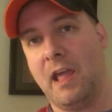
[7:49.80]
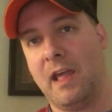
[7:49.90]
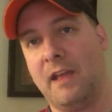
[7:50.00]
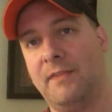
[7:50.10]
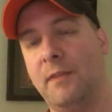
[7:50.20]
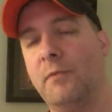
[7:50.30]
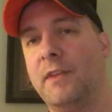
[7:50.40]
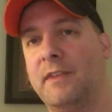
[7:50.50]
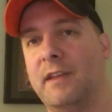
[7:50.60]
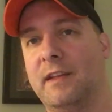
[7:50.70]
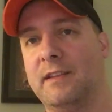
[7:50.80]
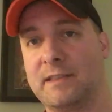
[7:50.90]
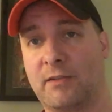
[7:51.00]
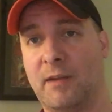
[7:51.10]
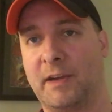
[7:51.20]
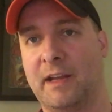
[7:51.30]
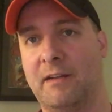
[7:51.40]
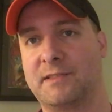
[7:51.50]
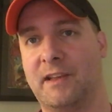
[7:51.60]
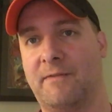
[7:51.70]
And then one of the Instagram
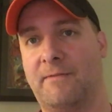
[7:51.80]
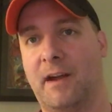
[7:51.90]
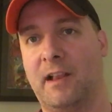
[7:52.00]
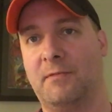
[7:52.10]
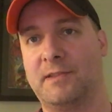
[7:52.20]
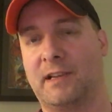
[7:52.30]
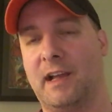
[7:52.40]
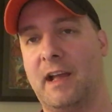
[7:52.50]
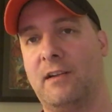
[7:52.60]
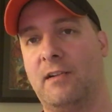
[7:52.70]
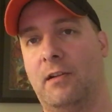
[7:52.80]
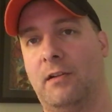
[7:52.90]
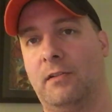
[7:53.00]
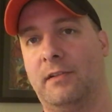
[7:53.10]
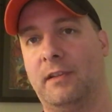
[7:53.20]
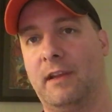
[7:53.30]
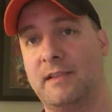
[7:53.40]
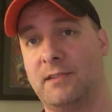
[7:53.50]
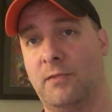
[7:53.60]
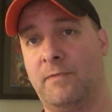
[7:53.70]
accounts I follow is a guy called
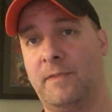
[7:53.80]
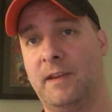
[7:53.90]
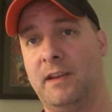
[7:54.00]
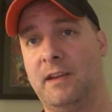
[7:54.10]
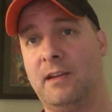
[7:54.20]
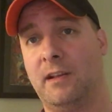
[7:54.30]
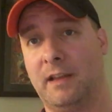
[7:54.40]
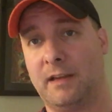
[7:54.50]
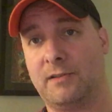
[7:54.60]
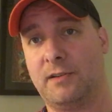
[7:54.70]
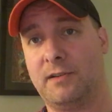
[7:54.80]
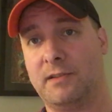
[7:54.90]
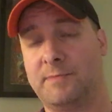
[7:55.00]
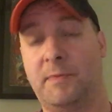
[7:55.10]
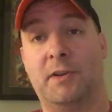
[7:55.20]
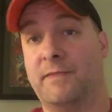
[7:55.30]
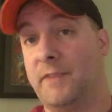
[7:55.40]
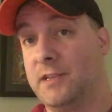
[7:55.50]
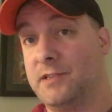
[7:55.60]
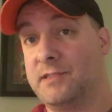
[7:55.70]
SOV Collector, Spirits of
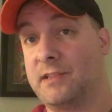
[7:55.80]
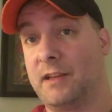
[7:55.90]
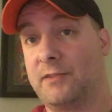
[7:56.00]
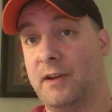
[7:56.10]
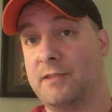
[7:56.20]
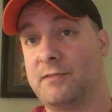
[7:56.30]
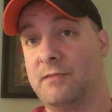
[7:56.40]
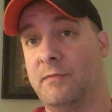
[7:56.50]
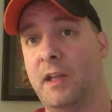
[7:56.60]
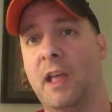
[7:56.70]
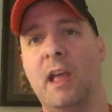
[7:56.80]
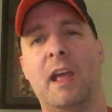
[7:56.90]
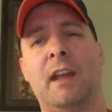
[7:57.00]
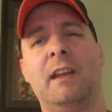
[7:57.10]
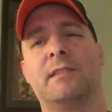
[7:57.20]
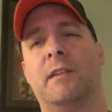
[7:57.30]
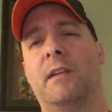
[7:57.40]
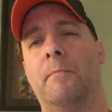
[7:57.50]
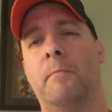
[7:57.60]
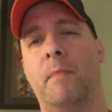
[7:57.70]
Vengeance Collector, I assume. And he has an
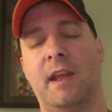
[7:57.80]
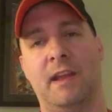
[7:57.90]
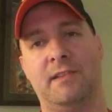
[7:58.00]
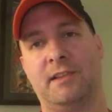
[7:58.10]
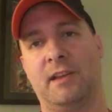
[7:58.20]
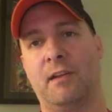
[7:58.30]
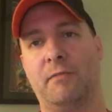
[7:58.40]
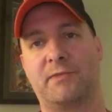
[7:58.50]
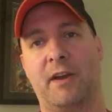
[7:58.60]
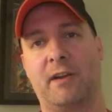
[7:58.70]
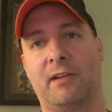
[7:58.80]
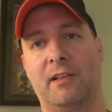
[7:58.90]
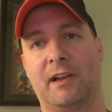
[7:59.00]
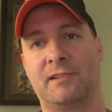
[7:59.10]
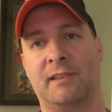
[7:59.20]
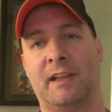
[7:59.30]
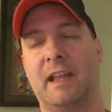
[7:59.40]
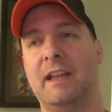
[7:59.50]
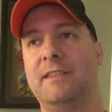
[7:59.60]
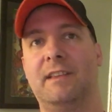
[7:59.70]
amazing Ghost Rider collection. Like
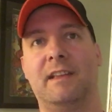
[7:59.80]
anything that